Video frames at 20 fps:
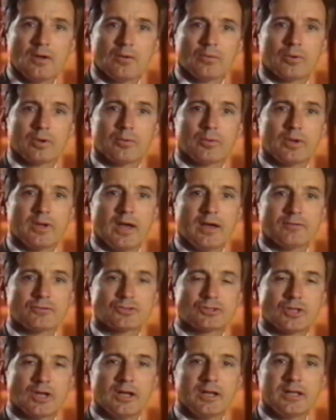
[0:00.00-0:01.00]
we would have
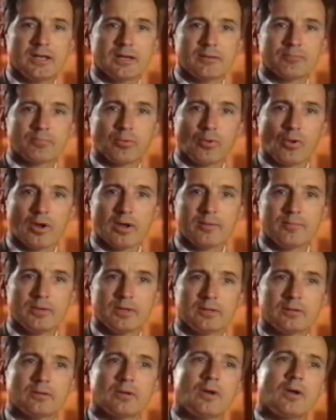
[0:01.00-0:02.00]
steady
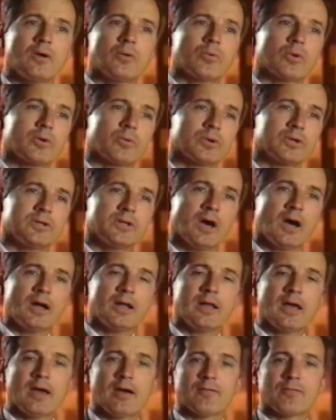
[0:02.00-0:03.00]
employment, we would not
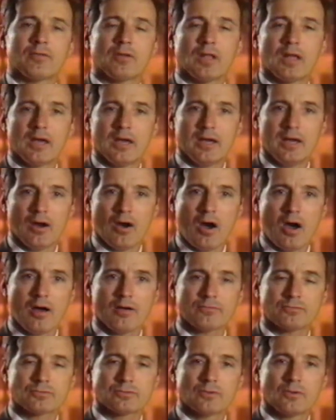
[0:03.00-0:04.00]
have
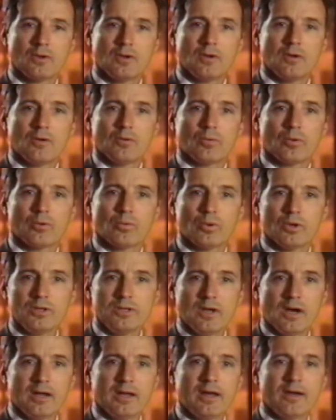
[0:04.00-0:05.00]
layoffs, we would
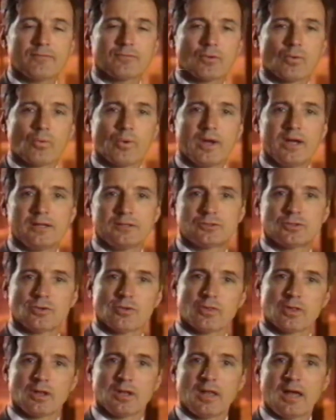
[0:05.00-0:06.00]
not have to wait till
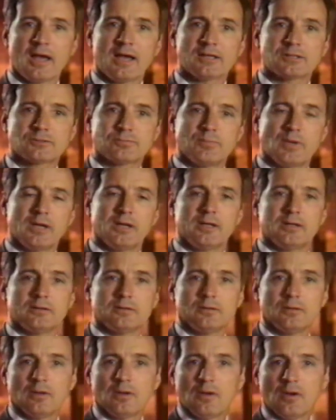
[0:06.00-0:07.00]
the last minute
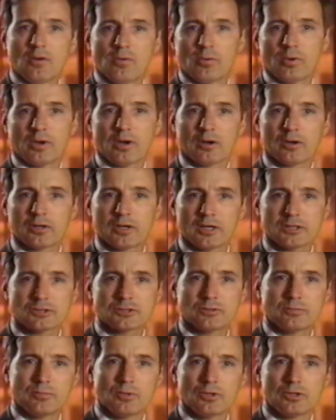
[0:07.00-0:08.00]
when our
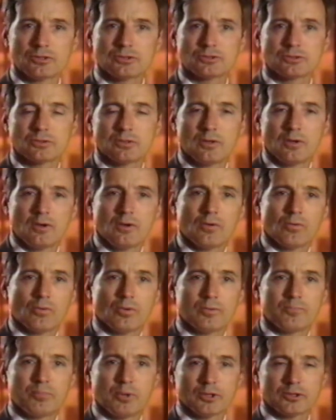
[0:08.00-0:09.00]
customers
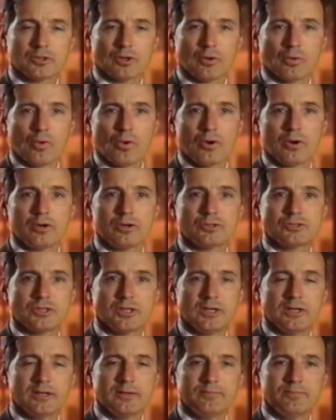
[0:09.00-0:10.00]
would put their orders
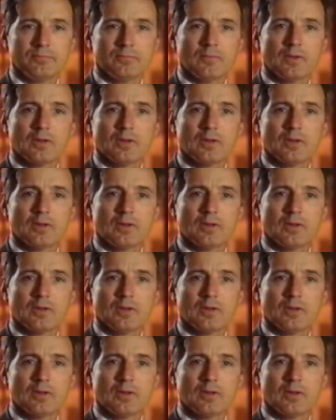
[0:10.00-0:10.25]
in.